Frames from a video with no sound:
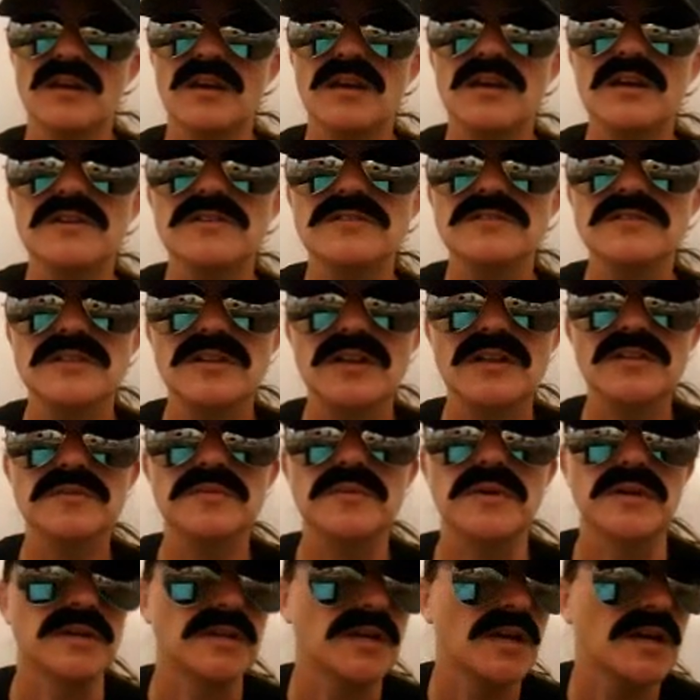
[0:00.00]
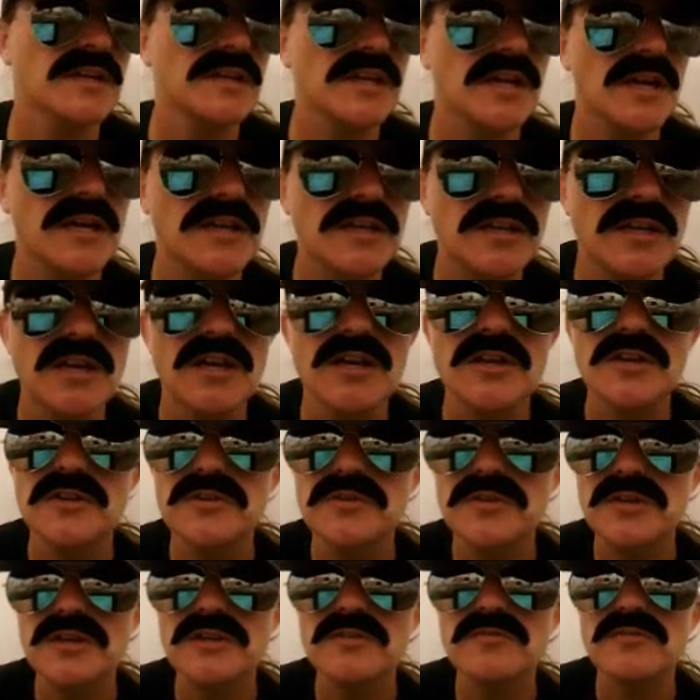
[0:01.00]
Here's another one. Again,
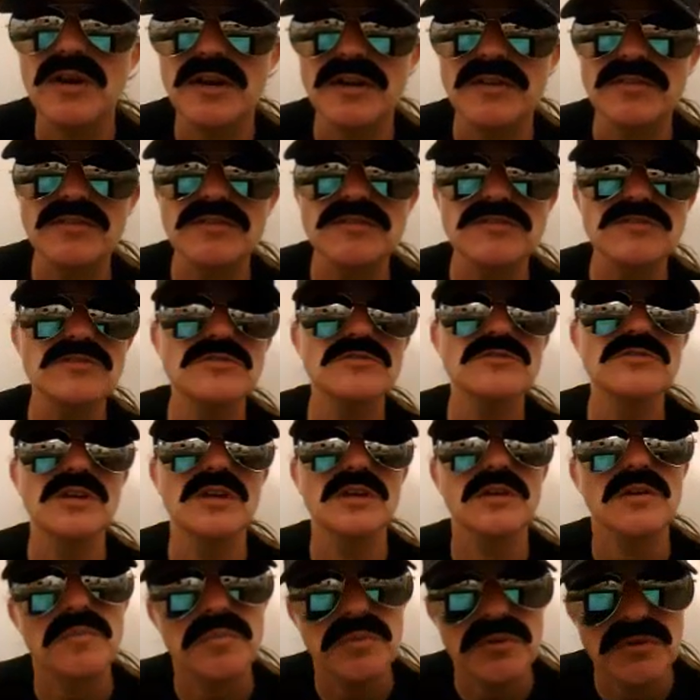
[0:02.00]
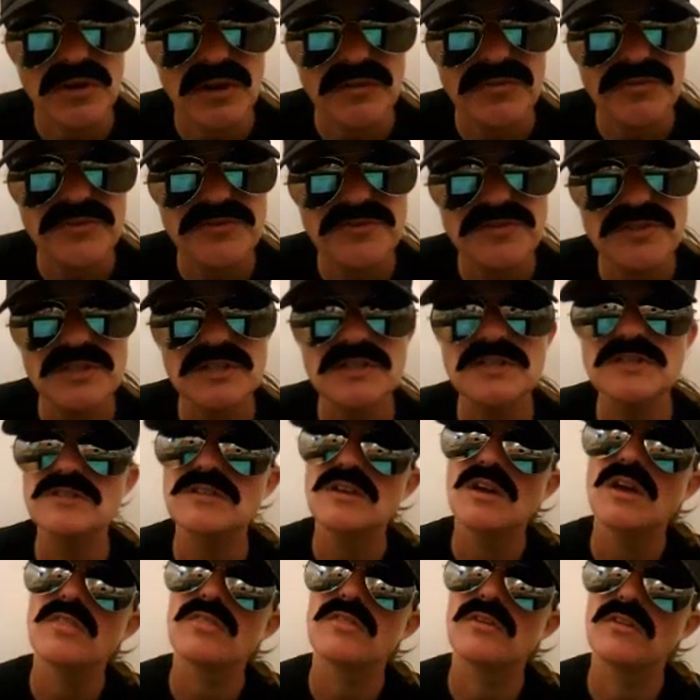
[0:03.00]
you can write this using parentheses,
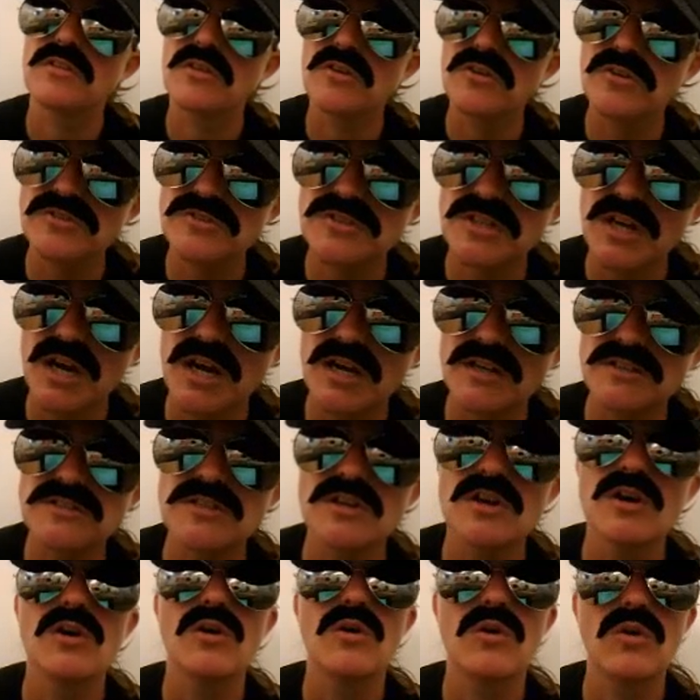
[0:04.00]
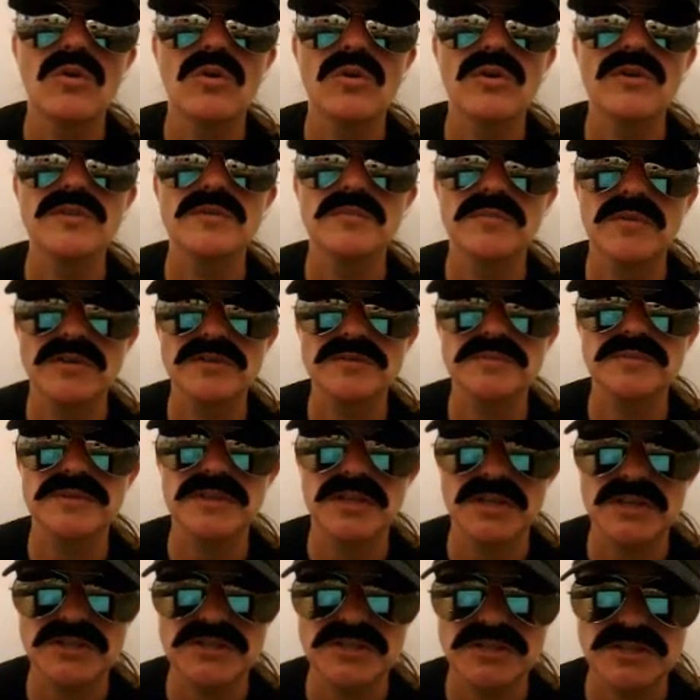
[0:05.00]
the little dot, or the
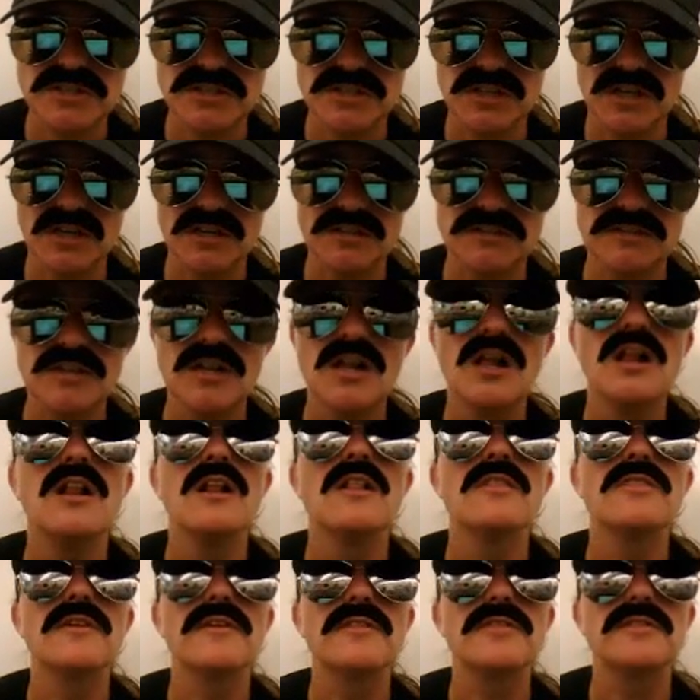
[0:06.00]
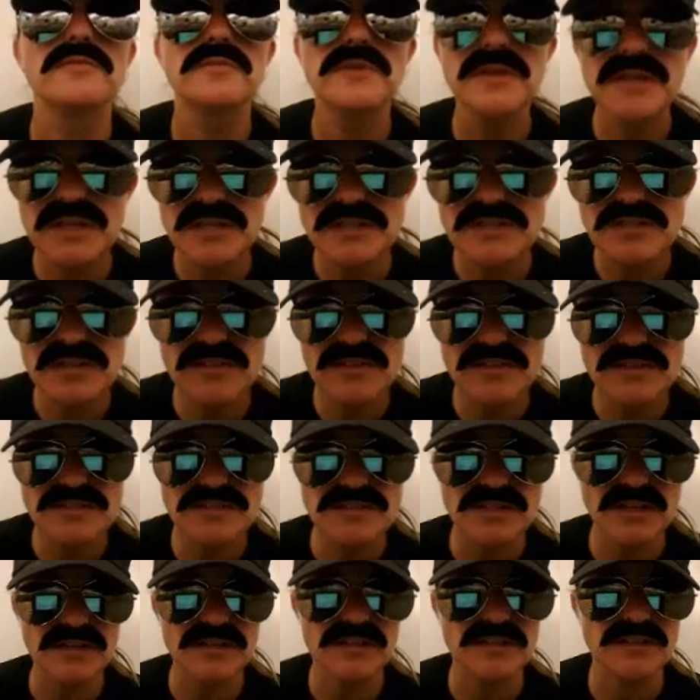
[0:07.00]
multiplication sign. The 3 to the
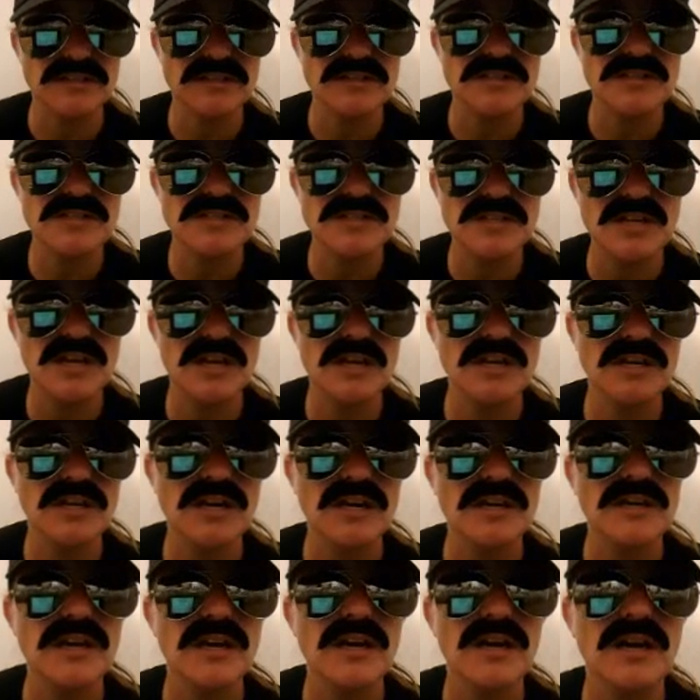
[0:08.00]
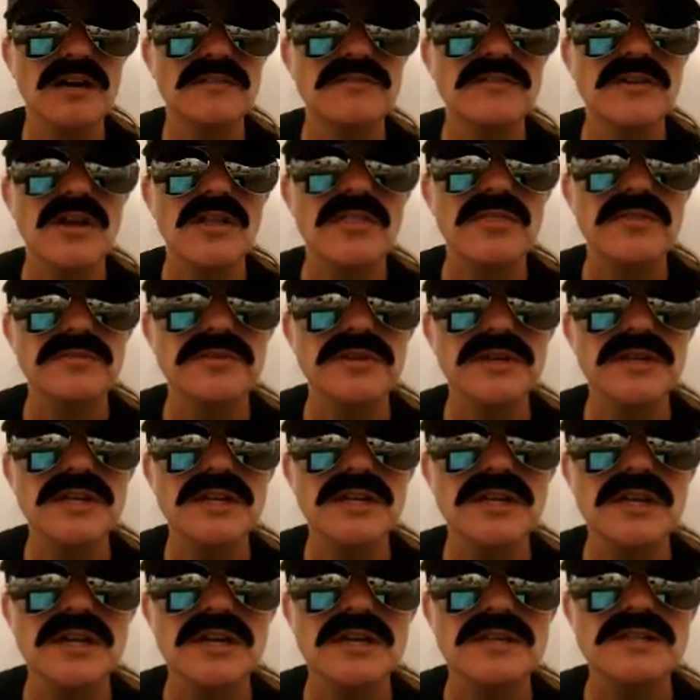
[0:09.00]
second is saying I have
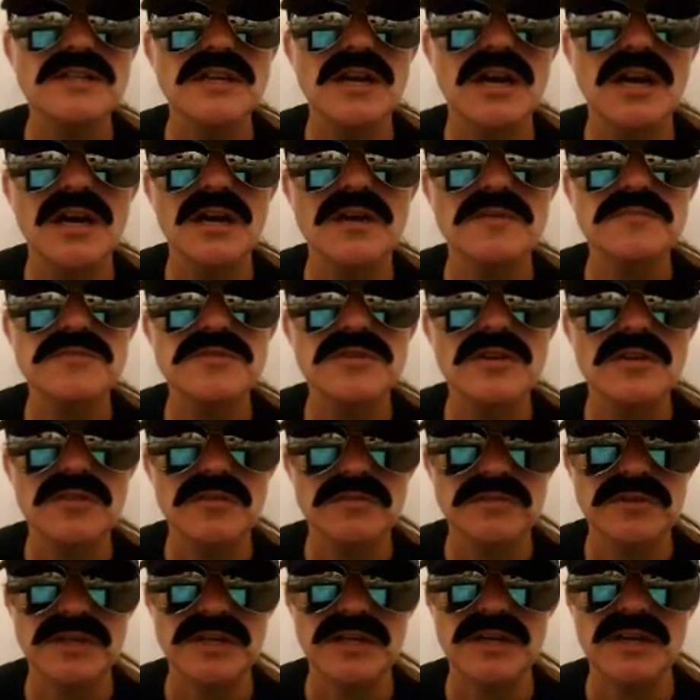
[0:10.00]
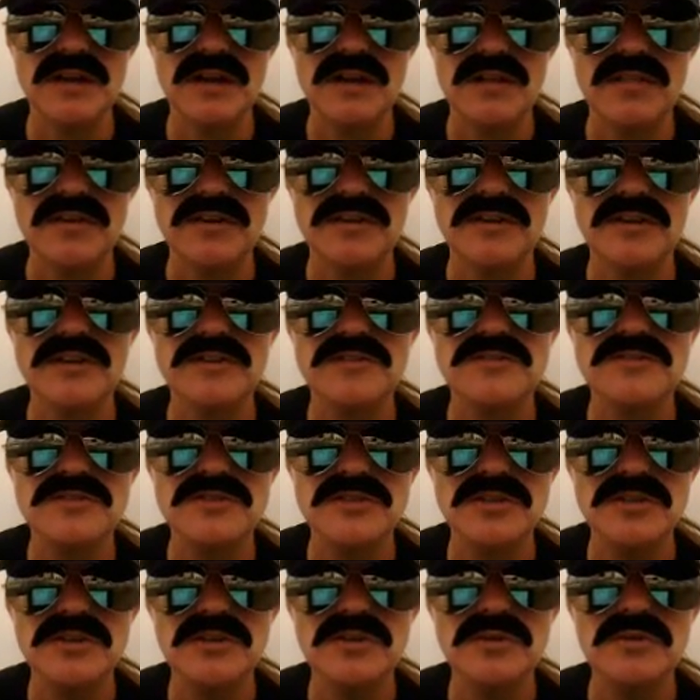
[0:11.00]
3 times 3. There is
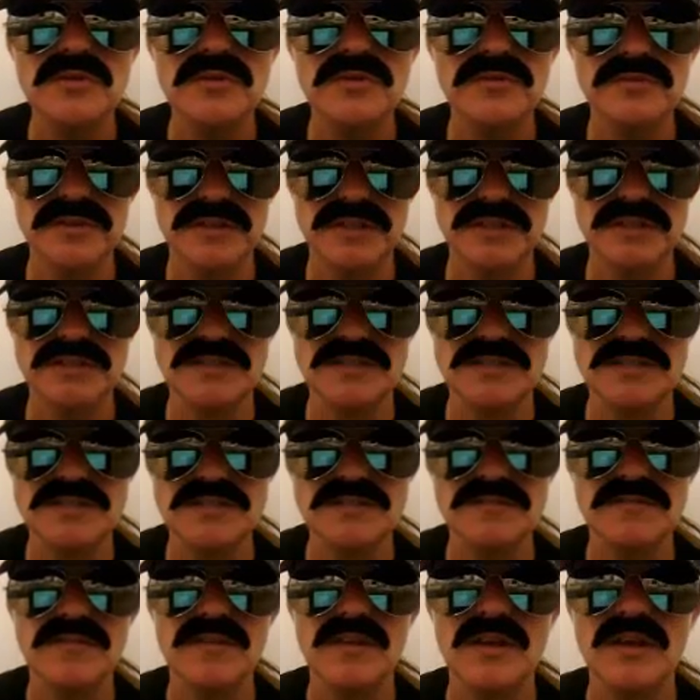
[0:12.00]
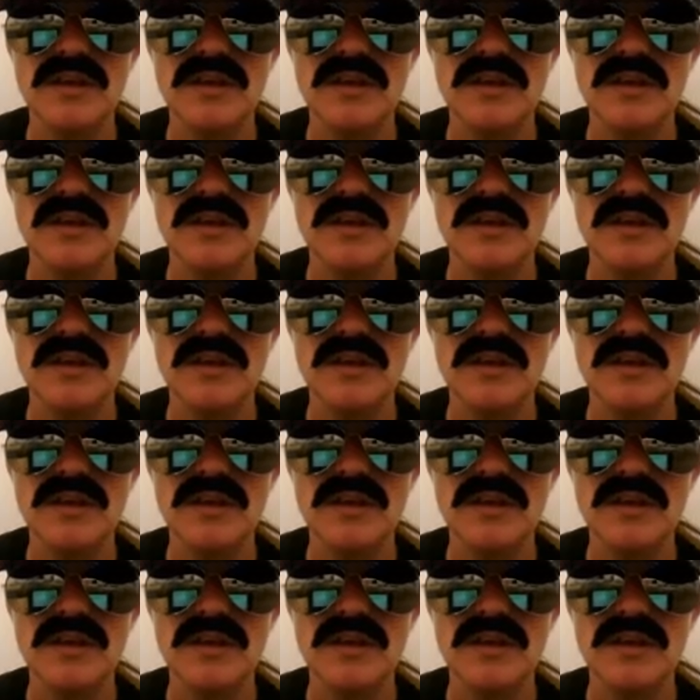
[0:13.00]
2 3's.